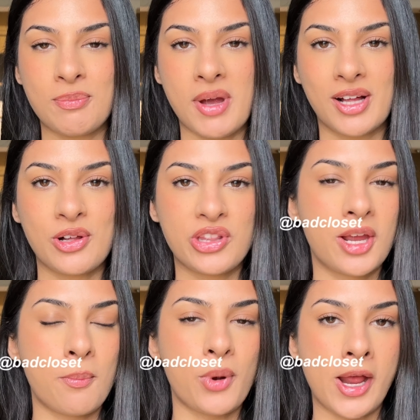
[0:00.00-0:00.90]
my
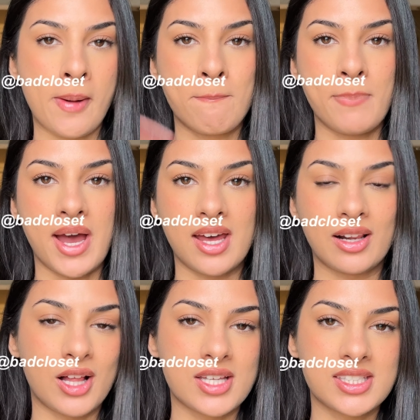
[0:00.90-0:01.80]
clothing brand Bad
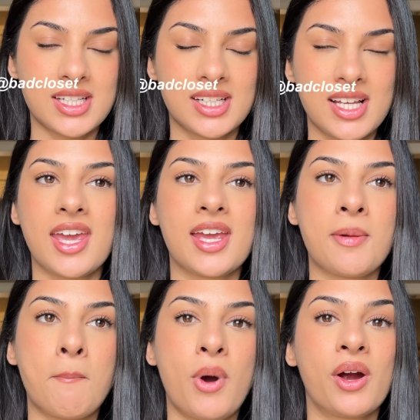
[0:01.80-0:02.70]
Closet.
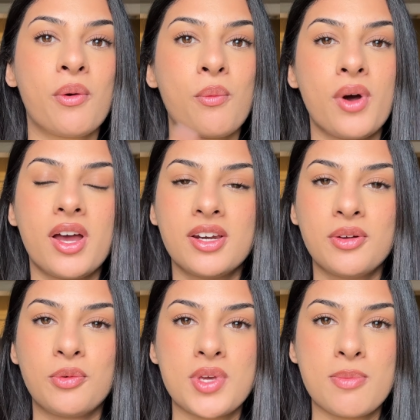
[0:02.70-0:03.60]
In part
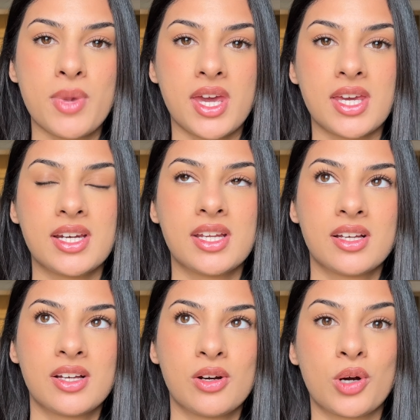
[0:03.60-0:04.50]
one, we made
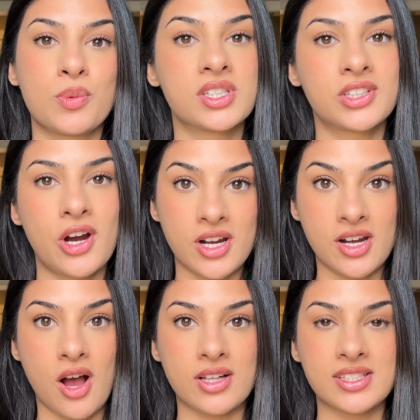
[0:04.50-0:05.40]
or we started
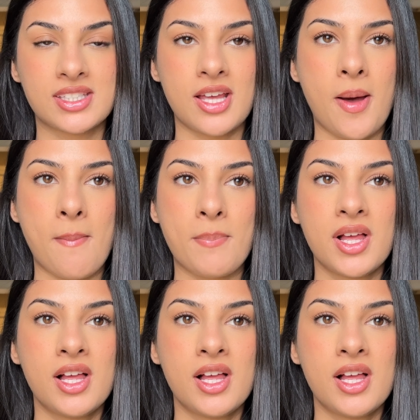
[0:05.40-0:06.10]
on some